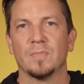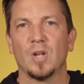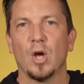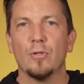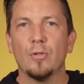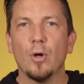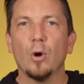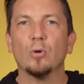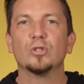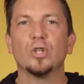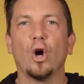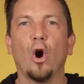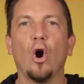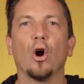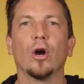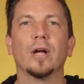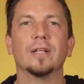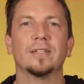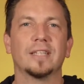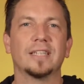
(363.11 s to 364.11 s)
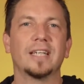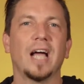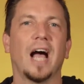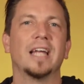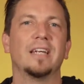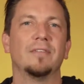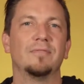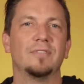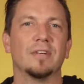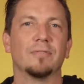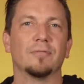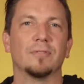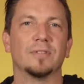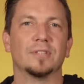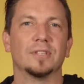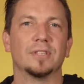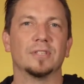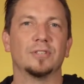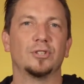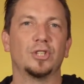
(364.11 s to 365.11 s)
Those aren't the kind of
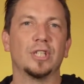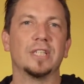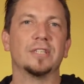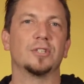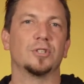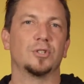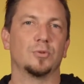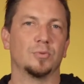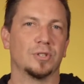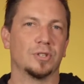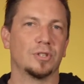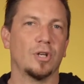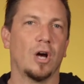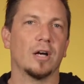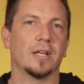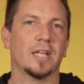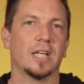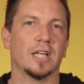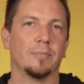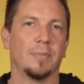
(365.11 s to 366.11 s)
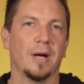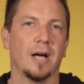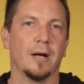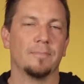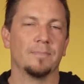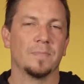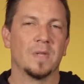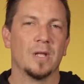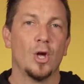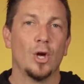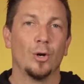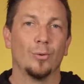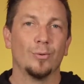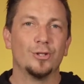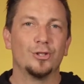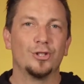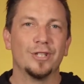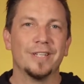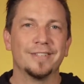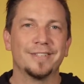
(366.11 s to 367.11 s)
differences Jesus was talking about. When
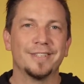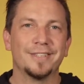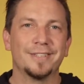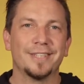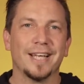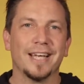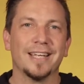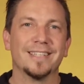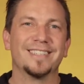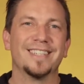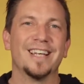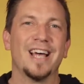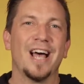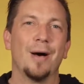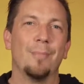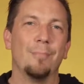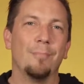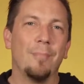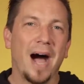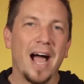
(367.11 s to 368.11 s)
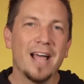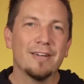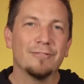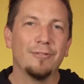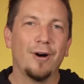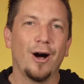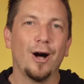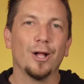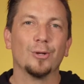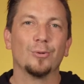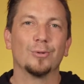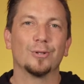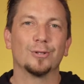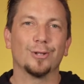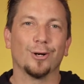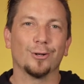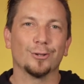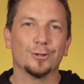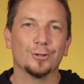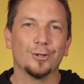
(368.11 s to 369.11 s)
Jesus says, "My followers
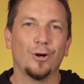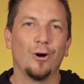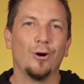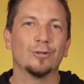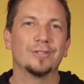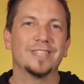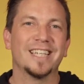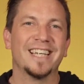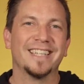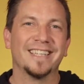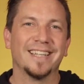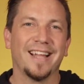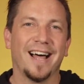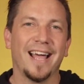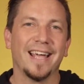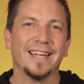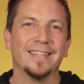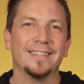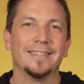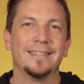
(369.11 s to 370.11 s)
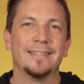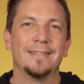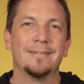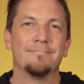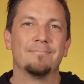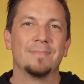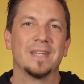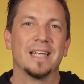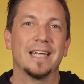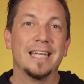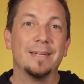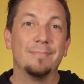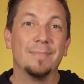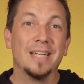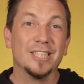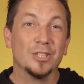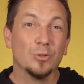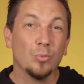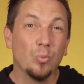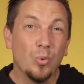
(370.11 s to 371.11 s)
are salt and light," he
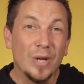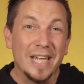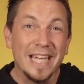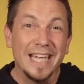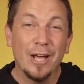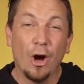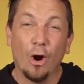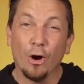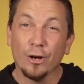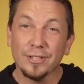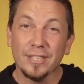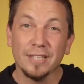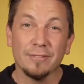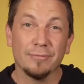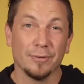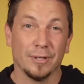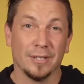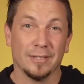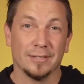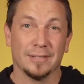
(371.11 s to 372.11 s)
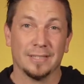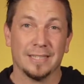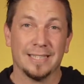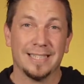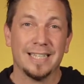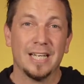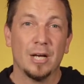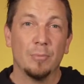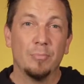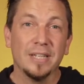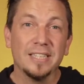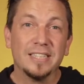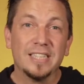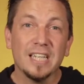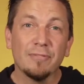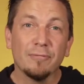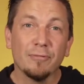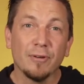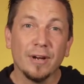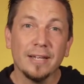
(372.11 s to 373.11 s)
means we are different, but
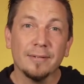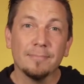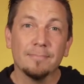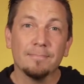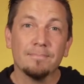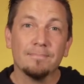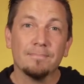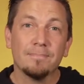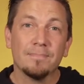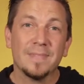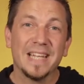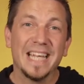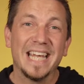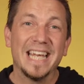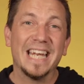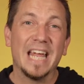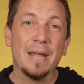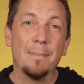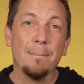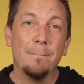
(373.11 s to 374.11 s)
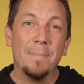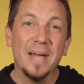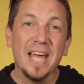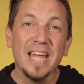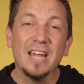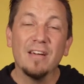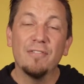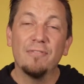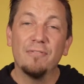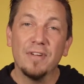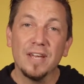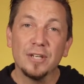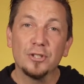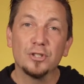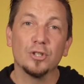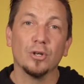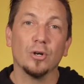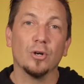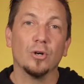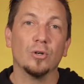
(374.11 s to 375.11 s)
different in a
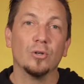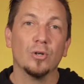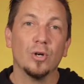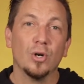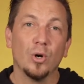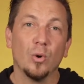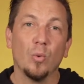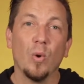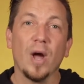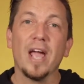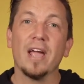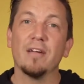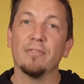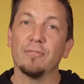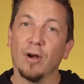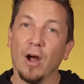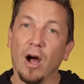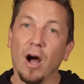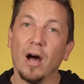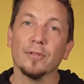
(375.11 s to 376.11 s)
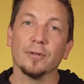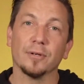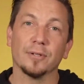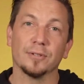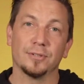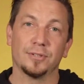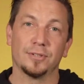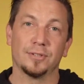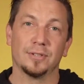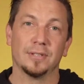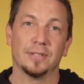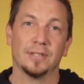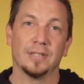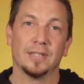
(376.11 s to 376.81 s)
beneficial way for others.